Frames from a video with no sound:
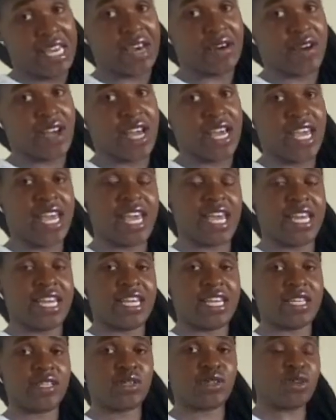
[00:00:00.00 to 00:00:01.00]
in our
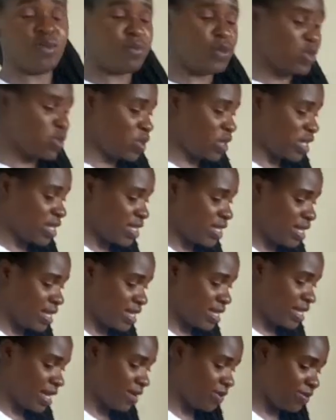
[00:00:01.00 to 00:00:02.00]
head. So between
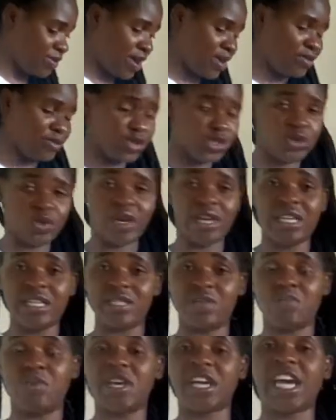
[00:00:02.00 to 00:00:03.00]
6 and 5, which one
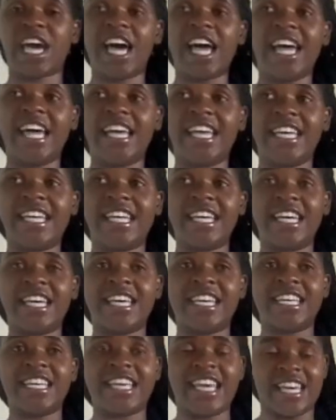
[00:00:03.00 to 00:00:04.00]
is bigger?
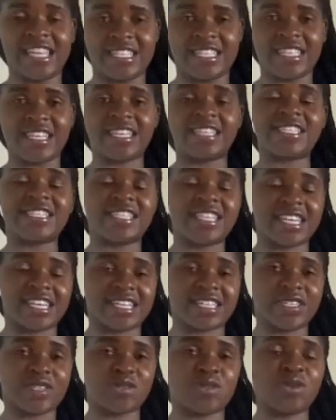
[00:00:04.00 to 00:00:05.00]
Yes,
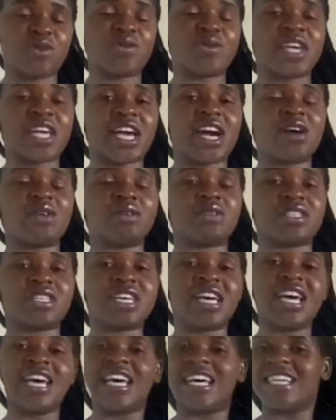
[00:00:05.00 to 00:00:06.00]
6. So we count.
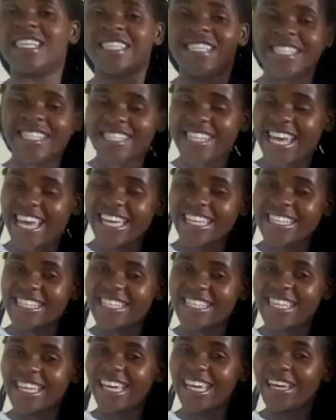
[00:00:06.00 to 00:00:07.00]

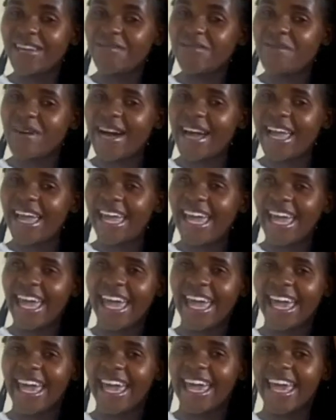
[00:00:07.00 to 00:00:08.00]
6 in my
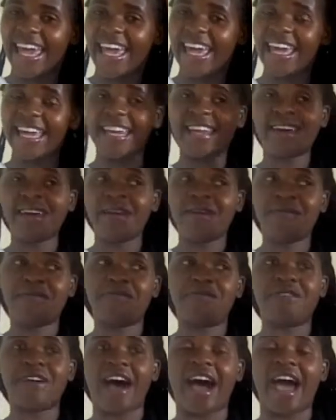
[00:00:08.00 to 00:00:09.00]
head,
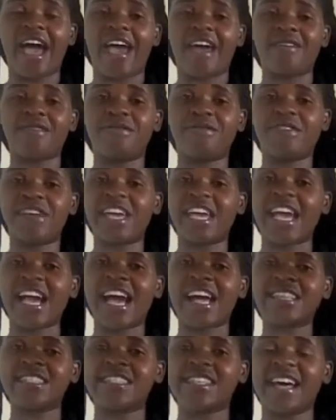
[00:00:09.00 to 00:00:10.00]
5
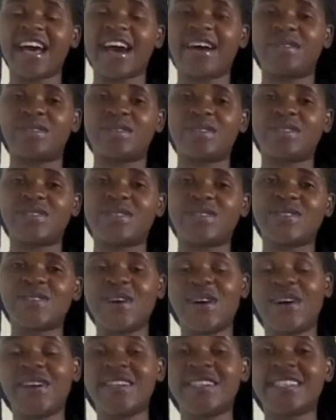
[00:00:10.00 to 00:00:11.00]
fingers out.
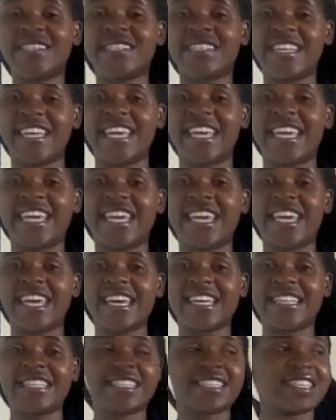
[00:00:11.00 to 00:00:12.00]
So
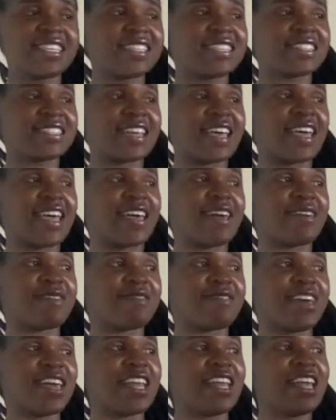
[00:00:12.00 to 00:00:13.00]
6,
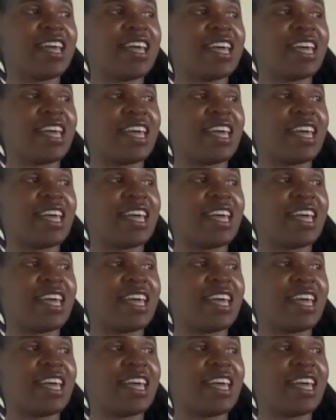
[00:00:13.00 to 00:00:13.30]
7,